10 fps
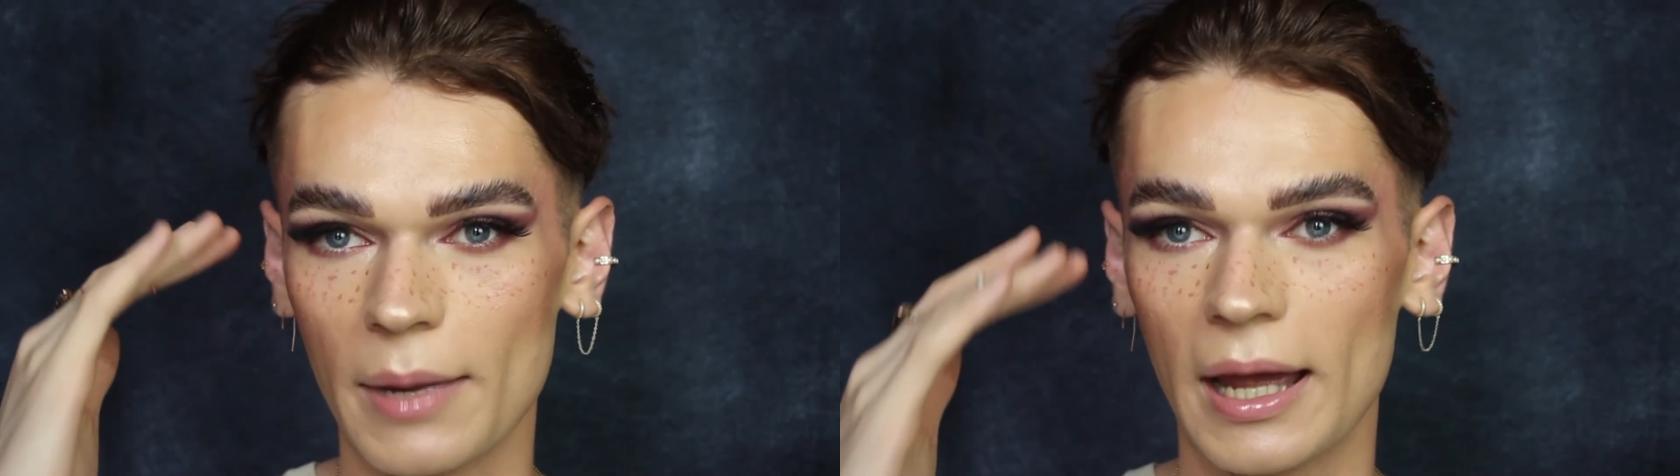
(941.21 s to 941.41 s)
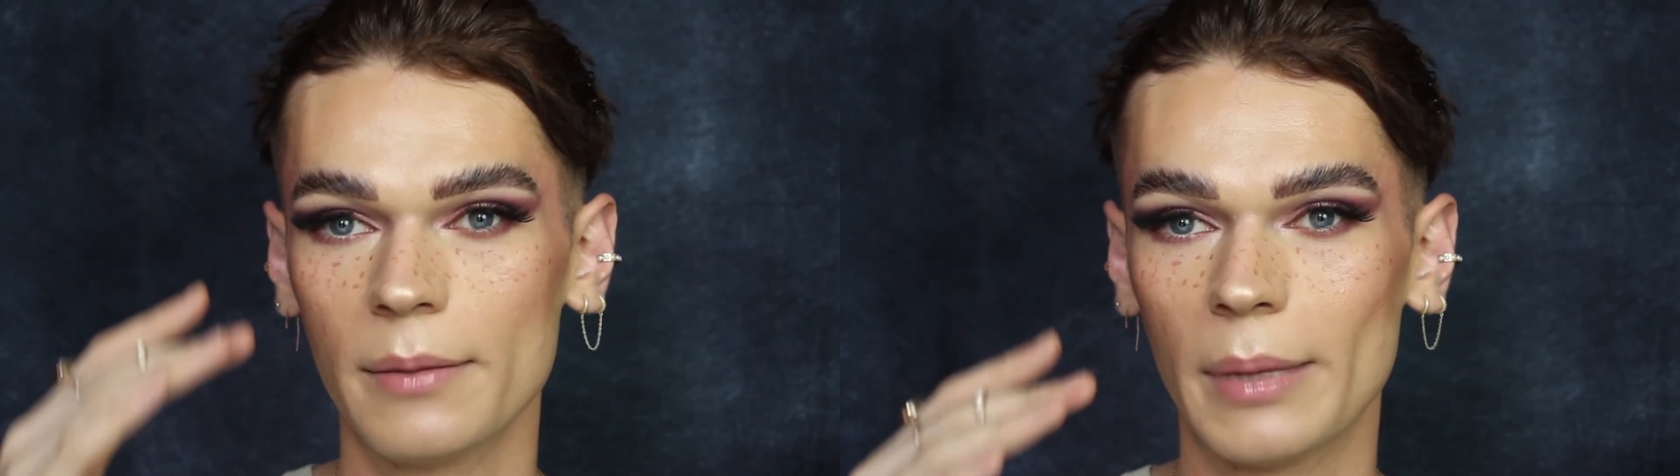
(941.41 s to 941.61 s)
I'm
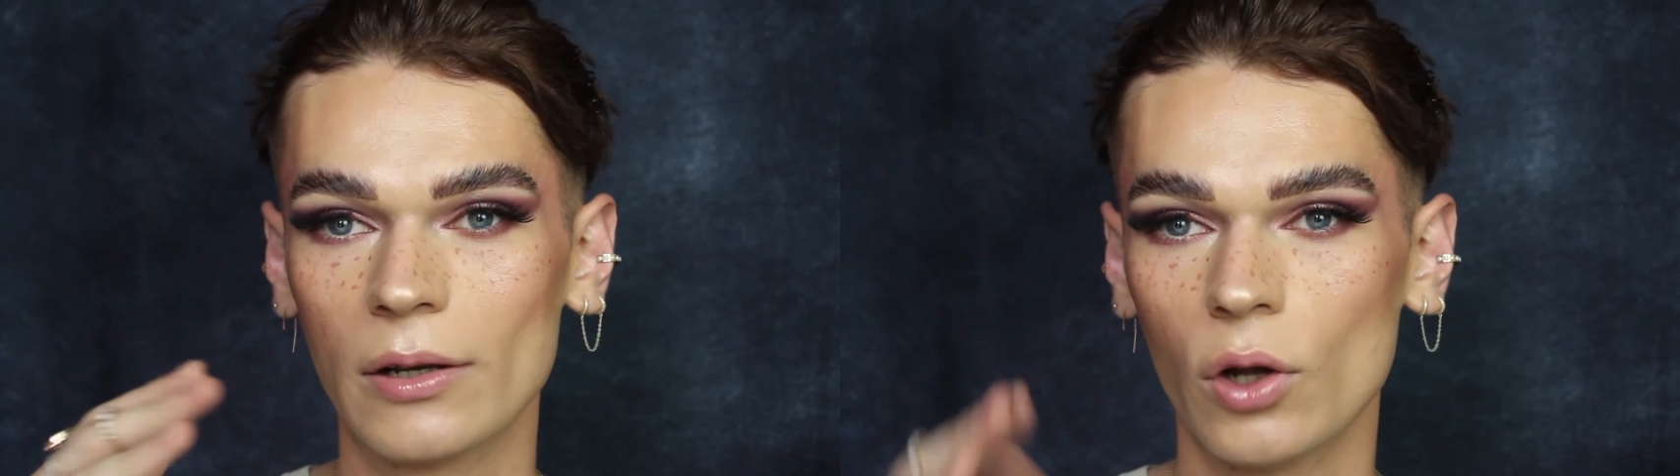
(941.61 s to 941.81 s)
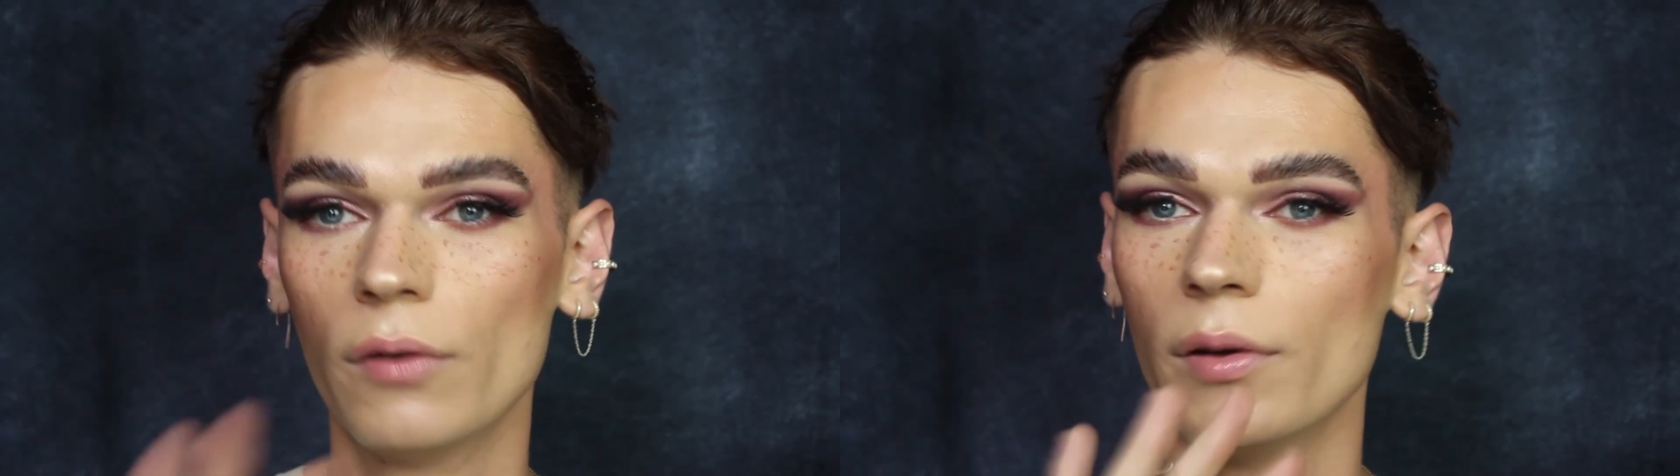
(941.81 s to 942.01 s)
going to take my
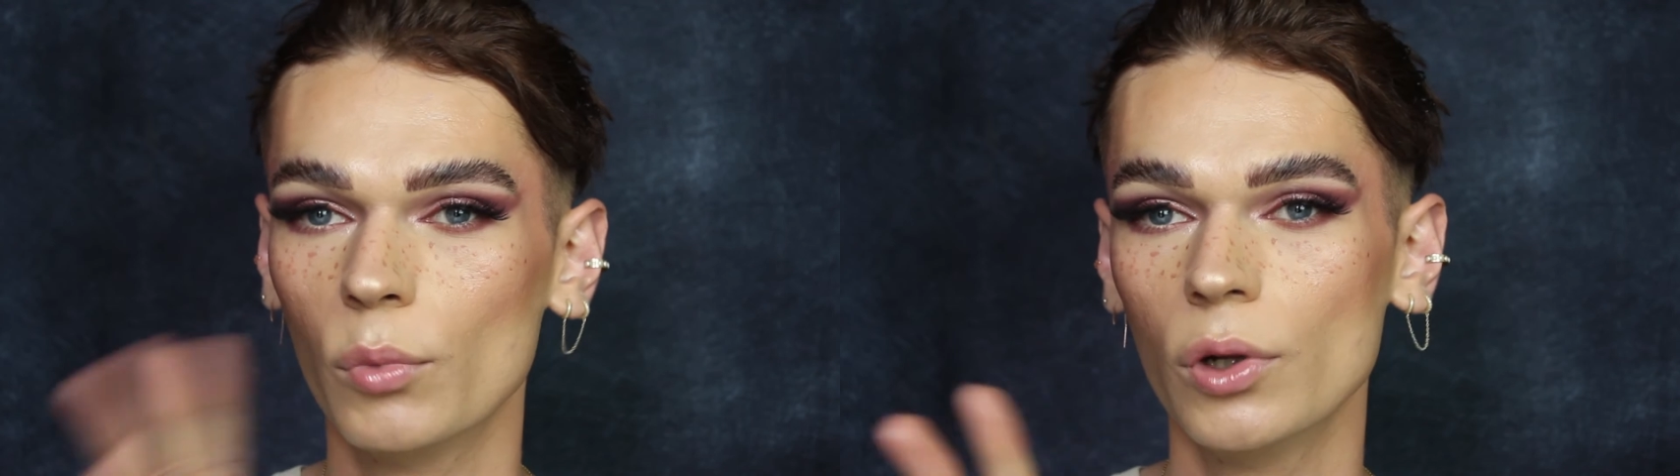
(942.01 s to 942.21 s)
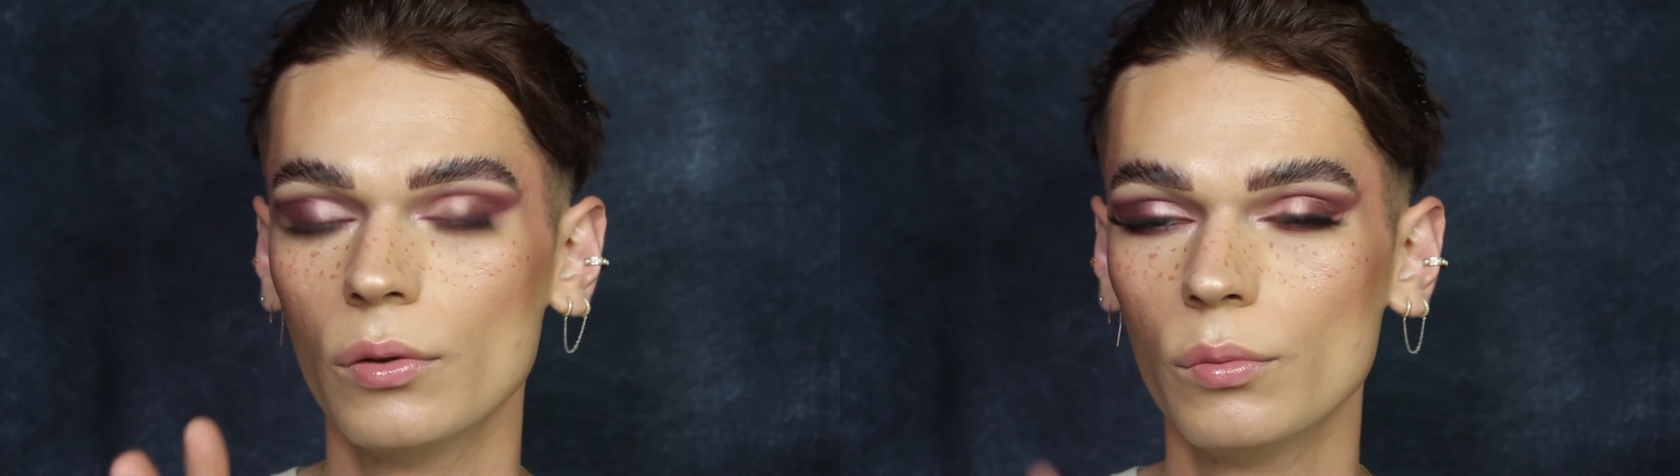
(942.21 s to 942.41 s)
headband
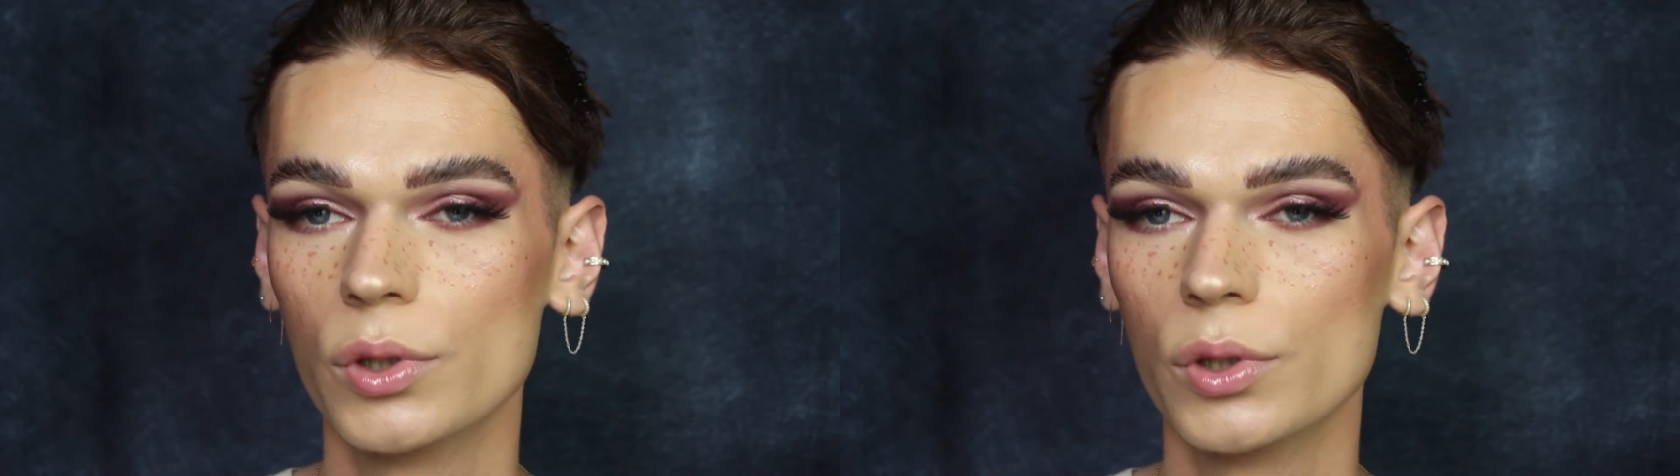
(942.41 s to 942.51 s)
off and